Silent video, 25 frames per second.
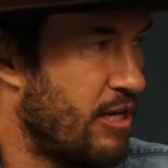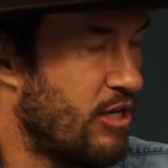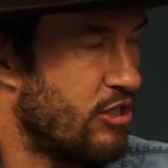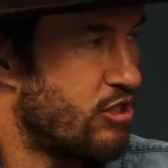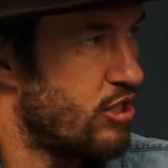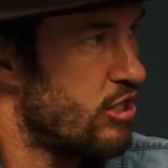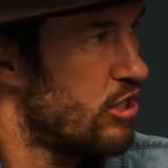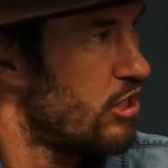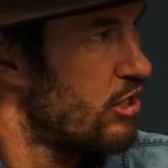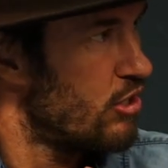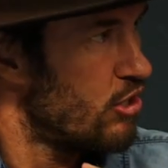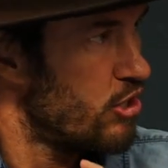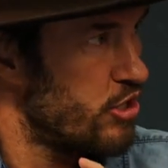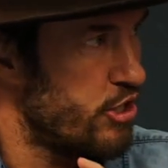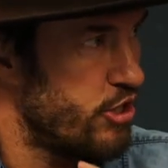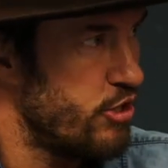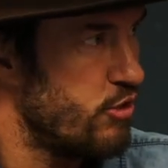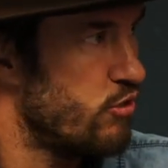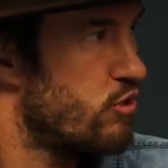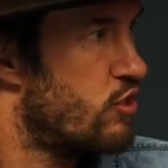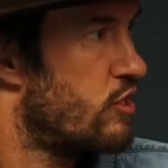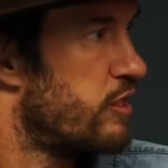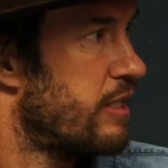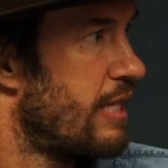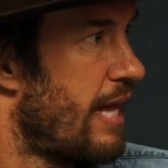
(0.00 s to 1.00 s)
it's a
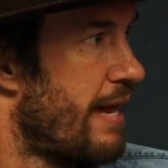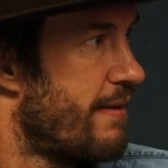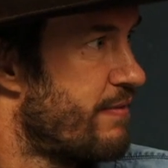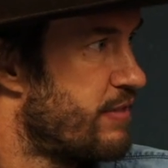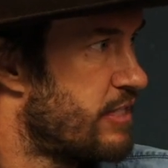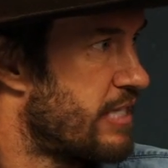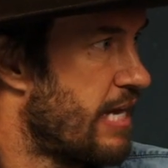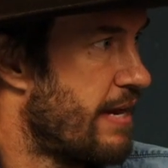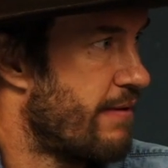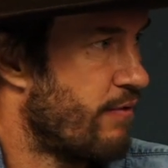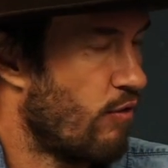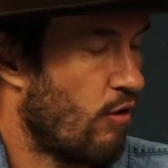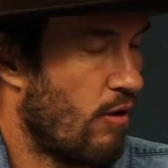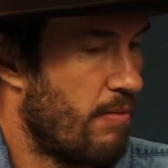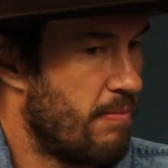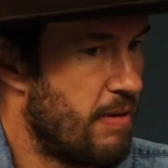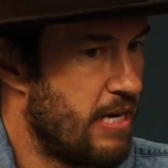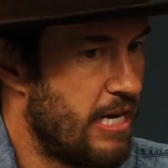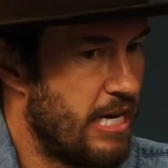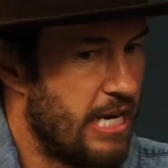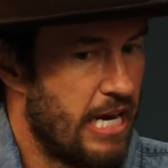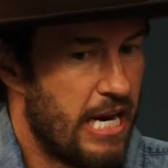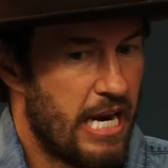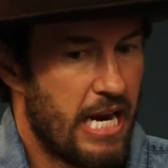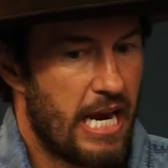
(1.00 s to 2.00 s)
huge lifesaver. I
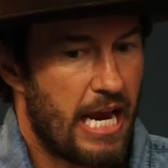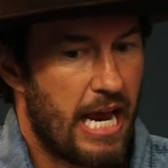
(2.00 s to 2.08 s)
mean,